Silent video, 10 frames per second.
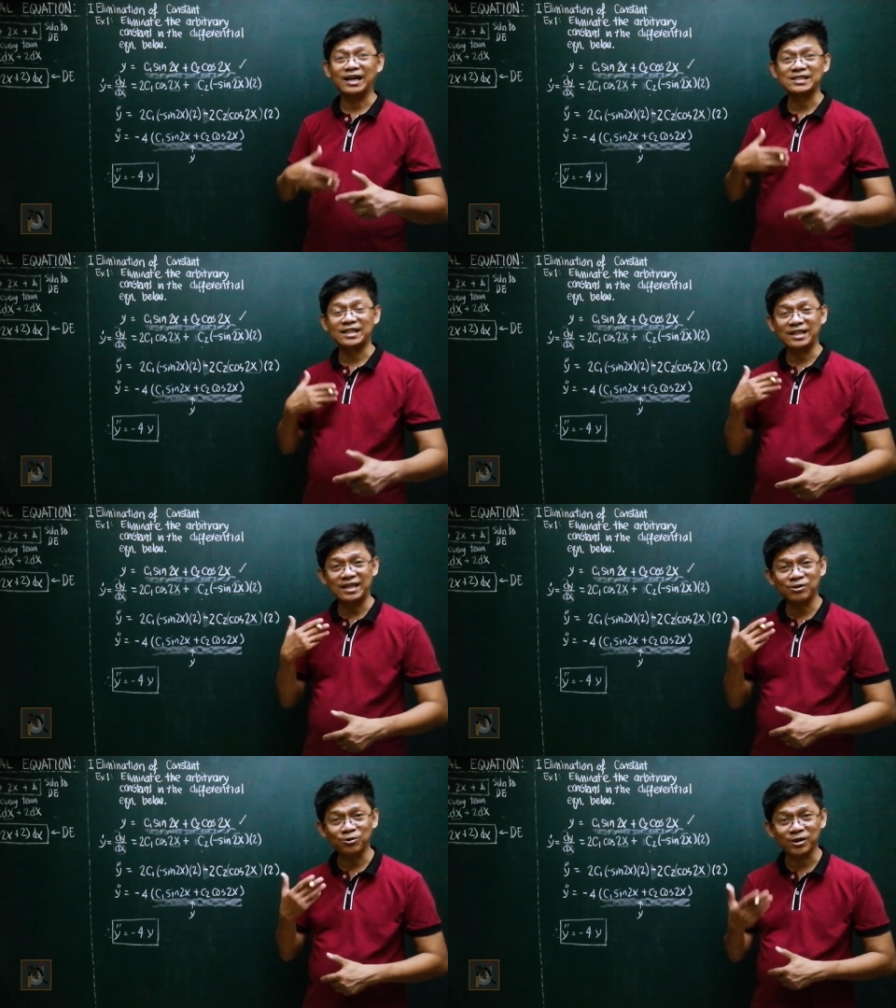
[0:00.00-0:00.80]
as an
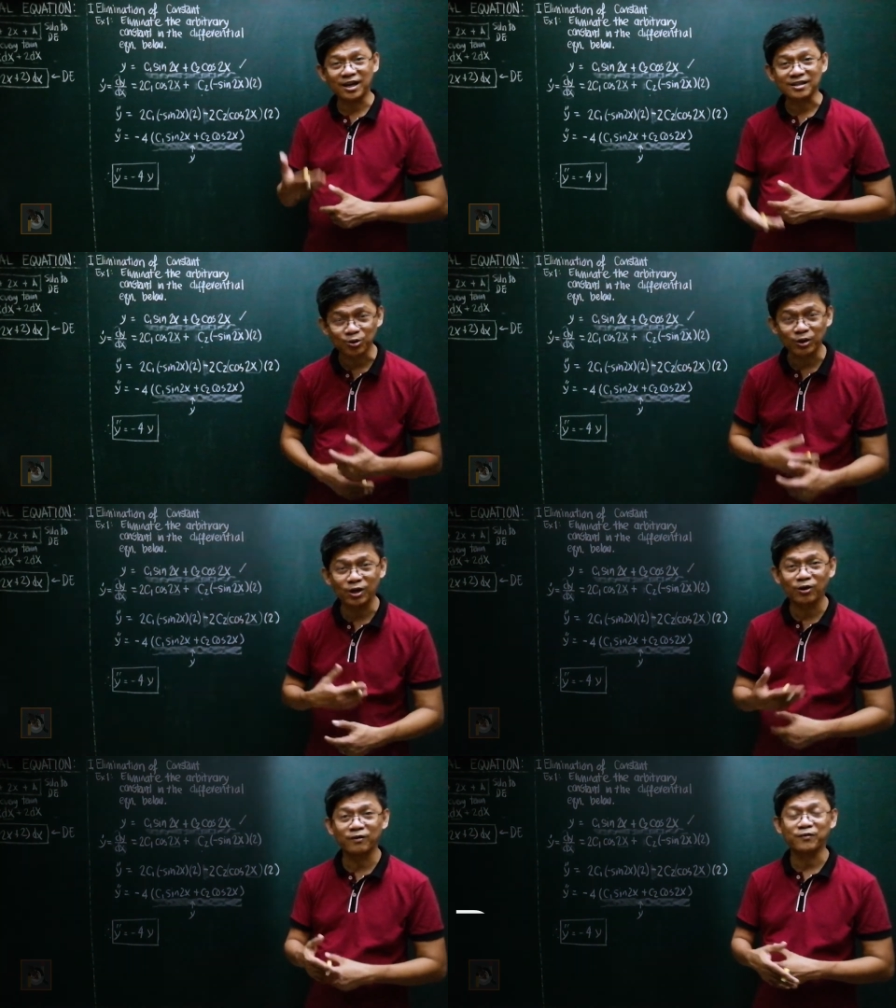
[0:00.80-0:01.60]

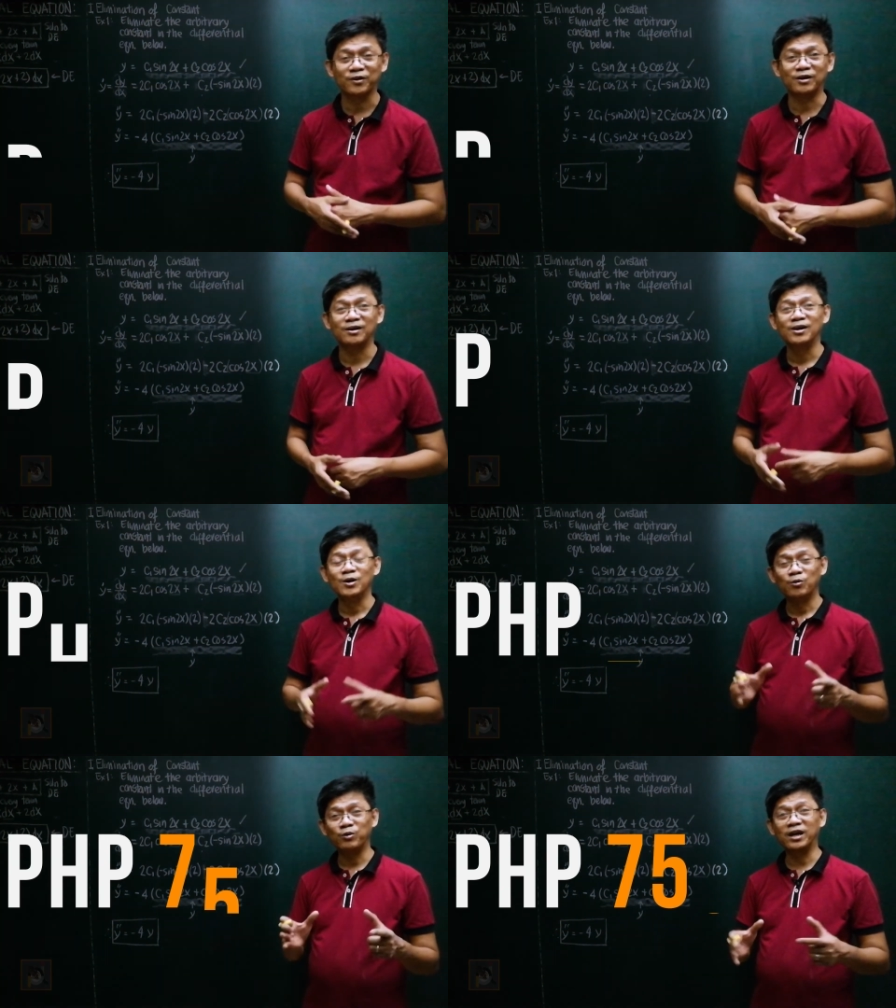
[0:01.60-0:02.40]
introductory offer.
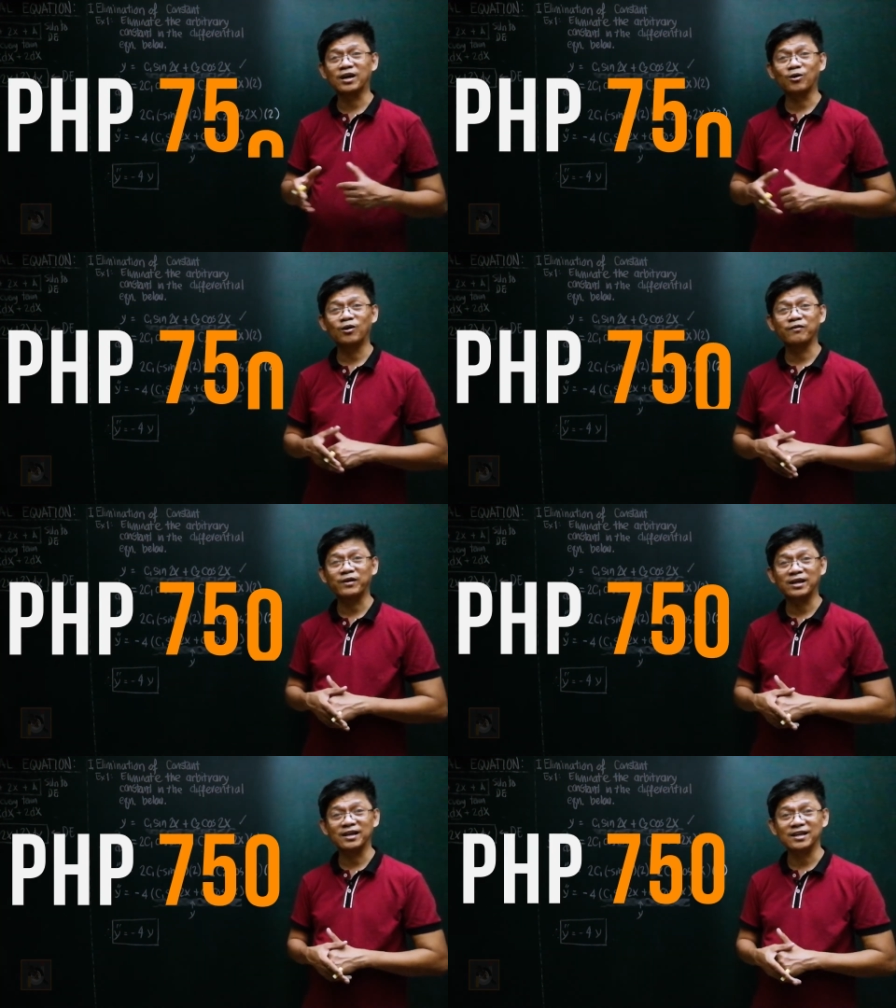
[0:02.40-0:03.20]
We are
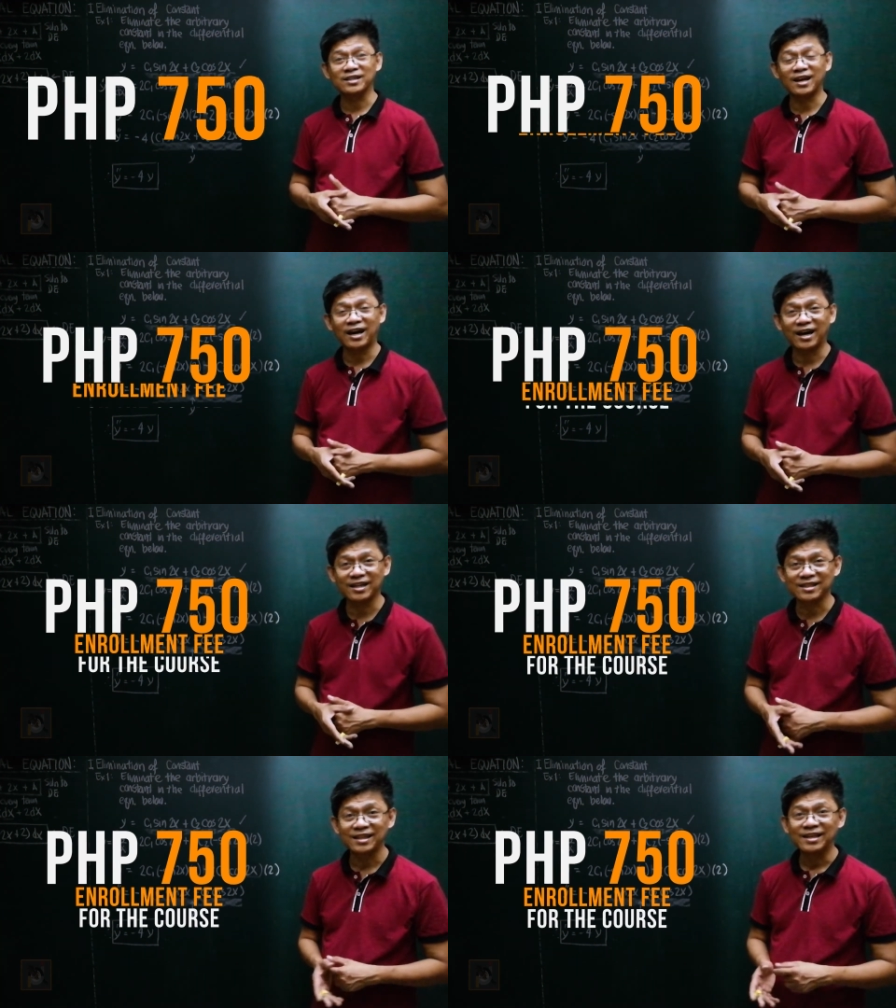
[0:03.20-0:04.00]
offering it
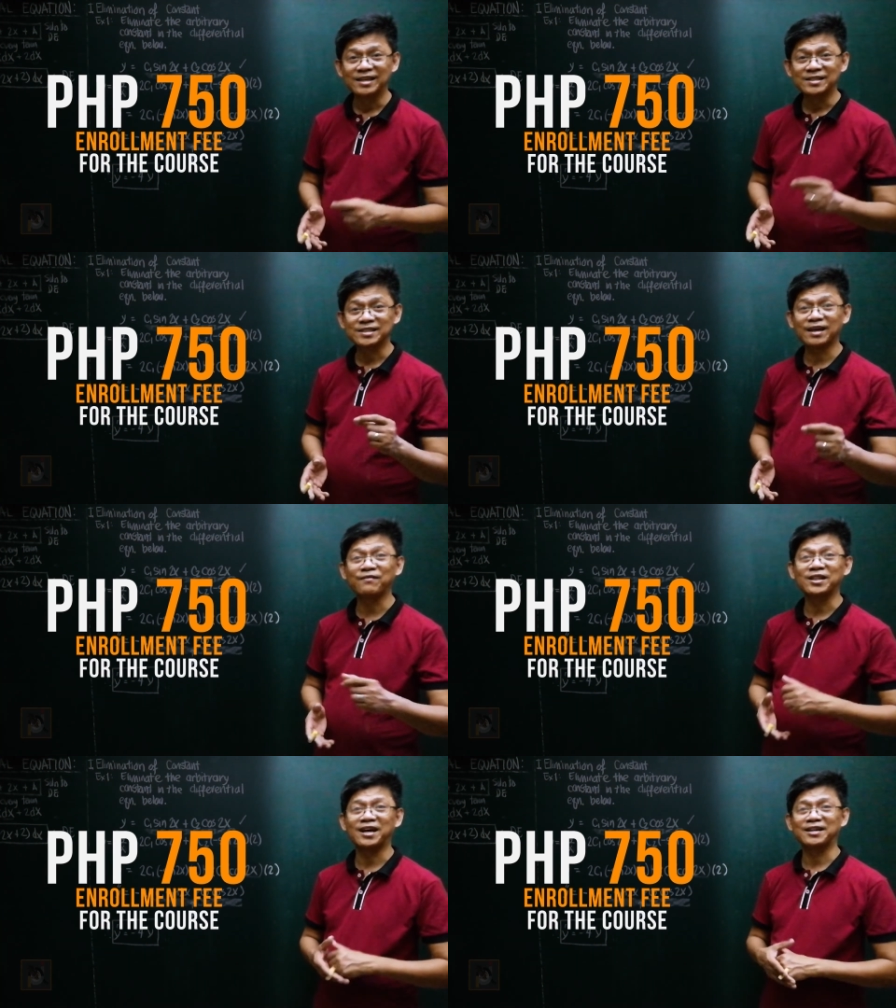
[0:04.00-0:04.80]
at
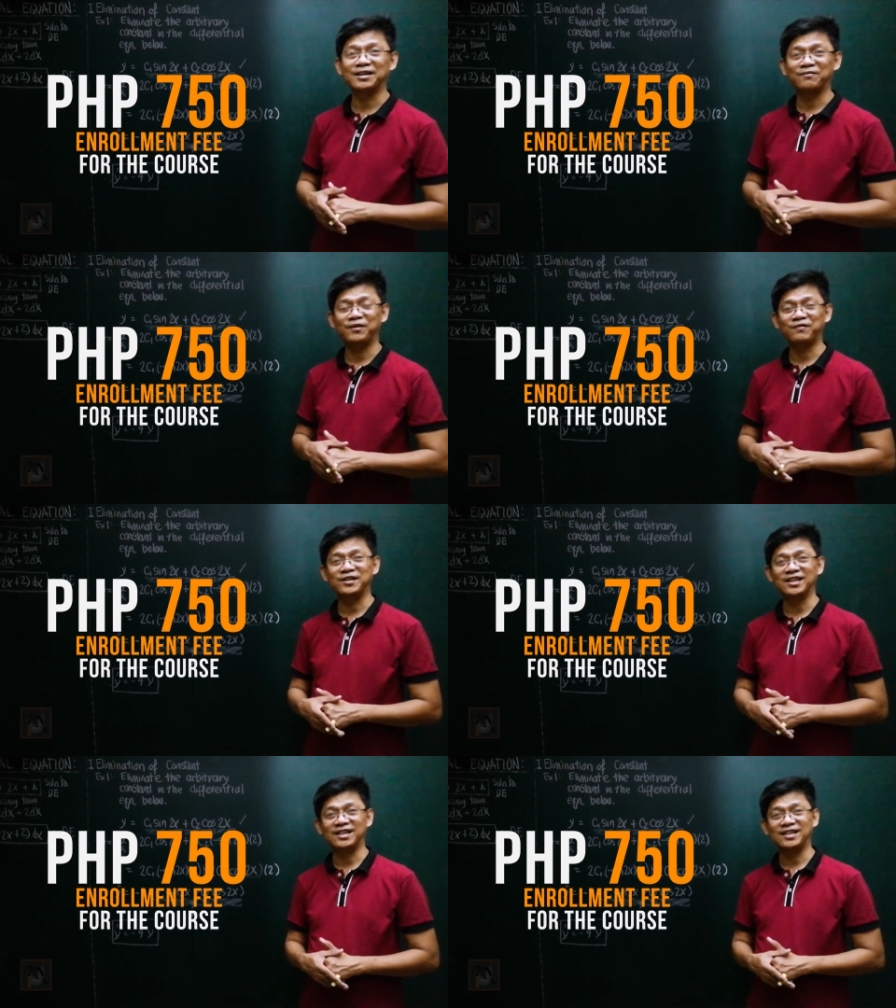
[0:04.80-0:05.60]
seven hundred
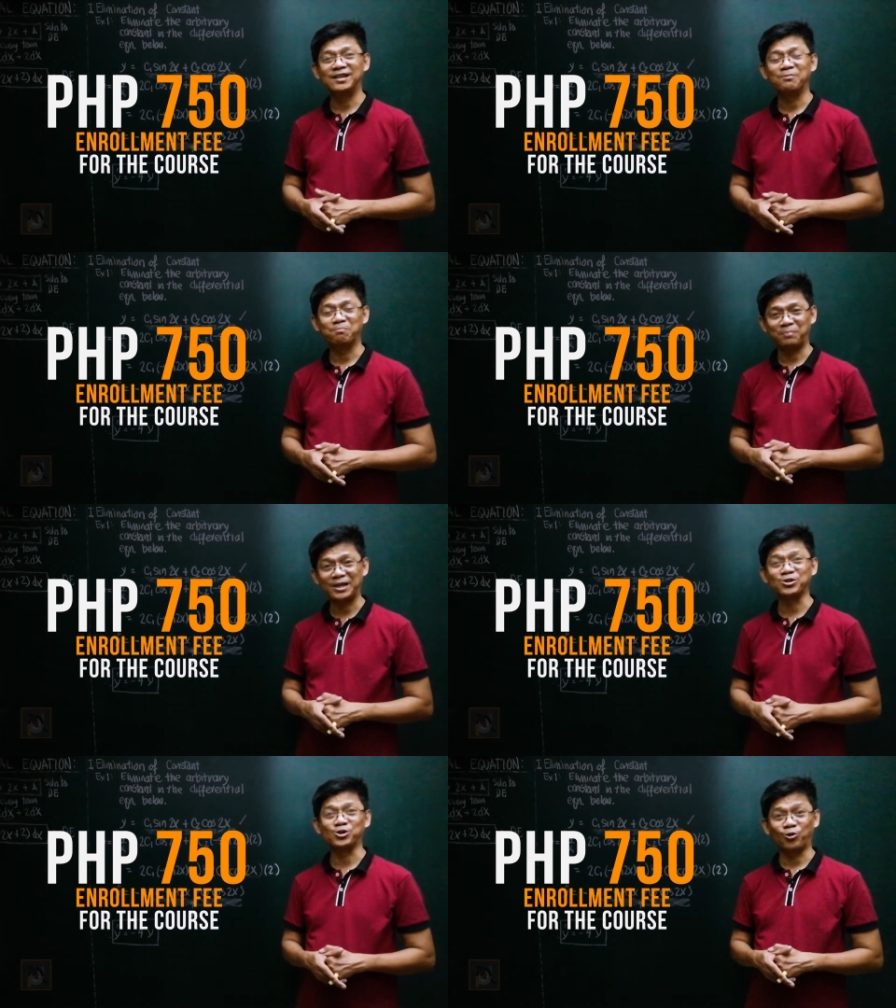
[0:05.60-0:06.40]
fifty
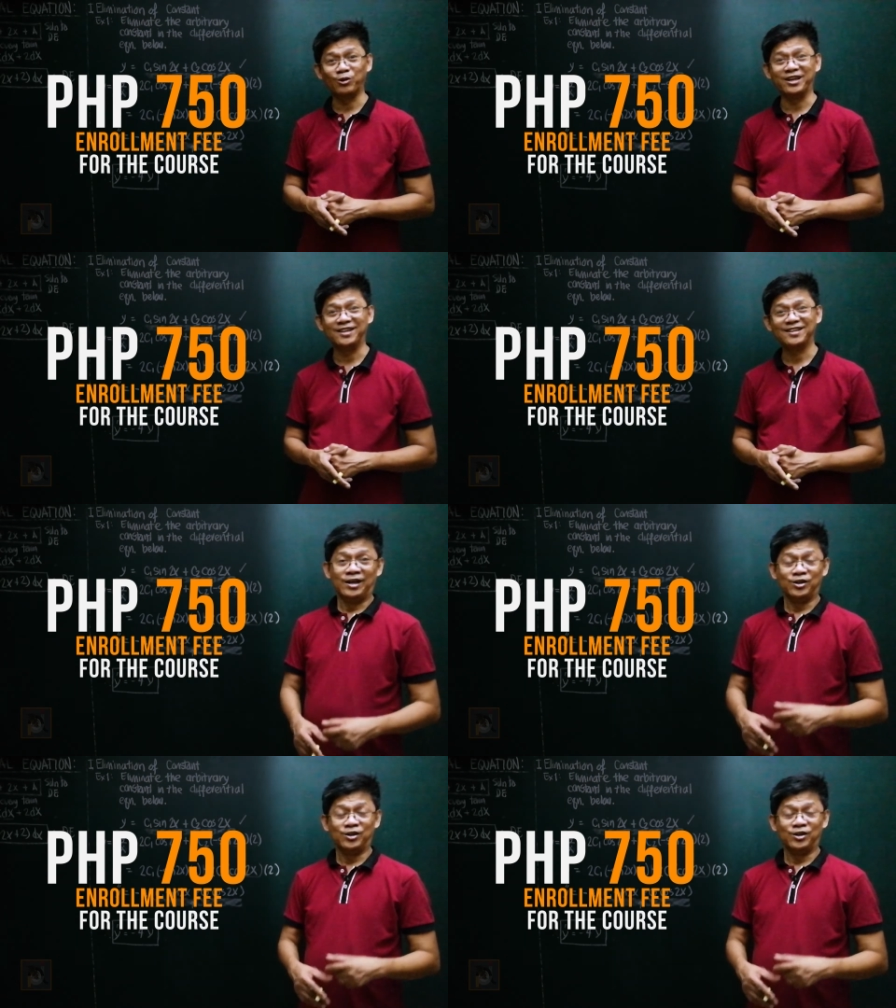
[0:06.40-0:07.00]
pesos only.